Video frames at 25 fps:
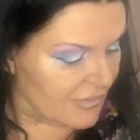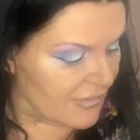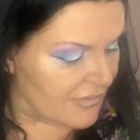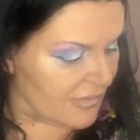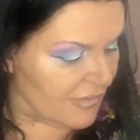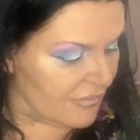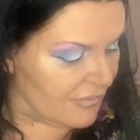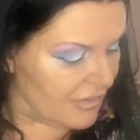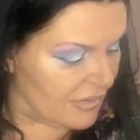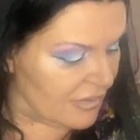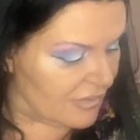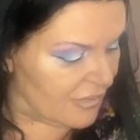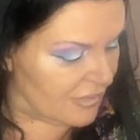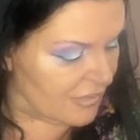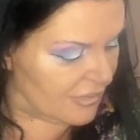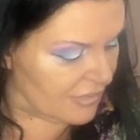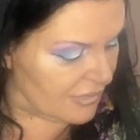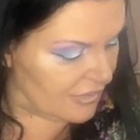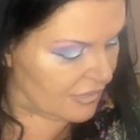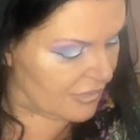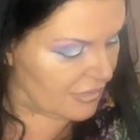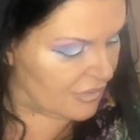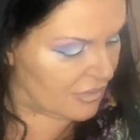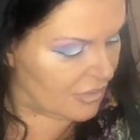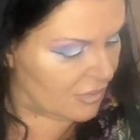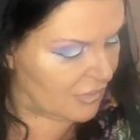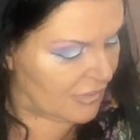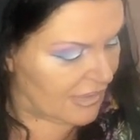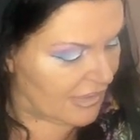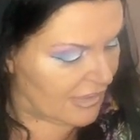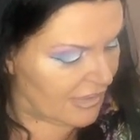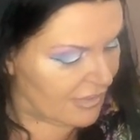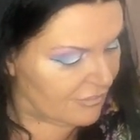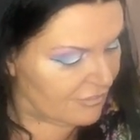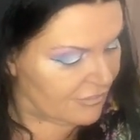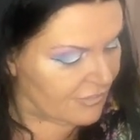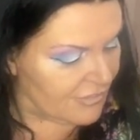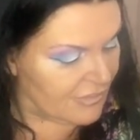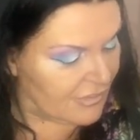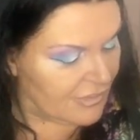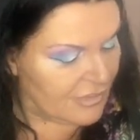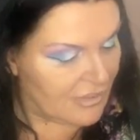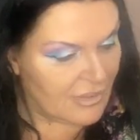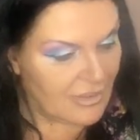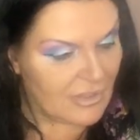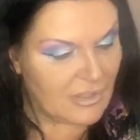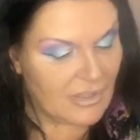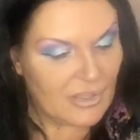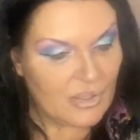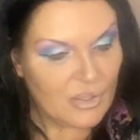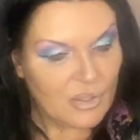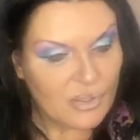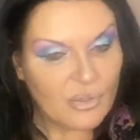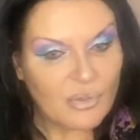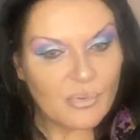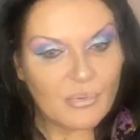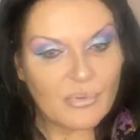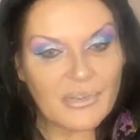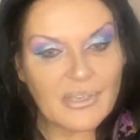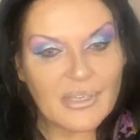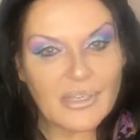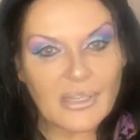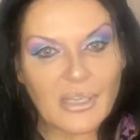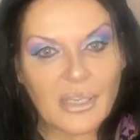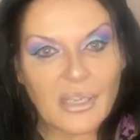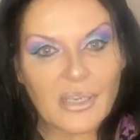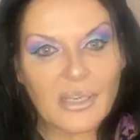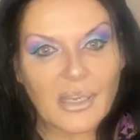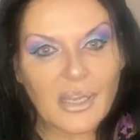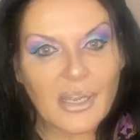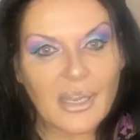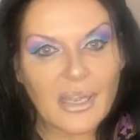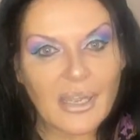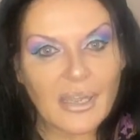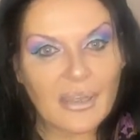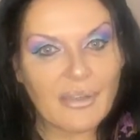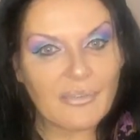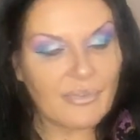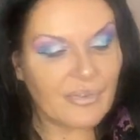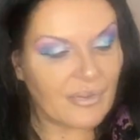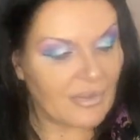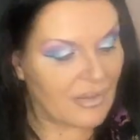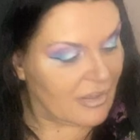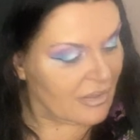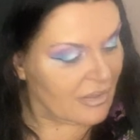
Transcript: Let's have a look. Oh, I have. Oh, we're in luck. I have.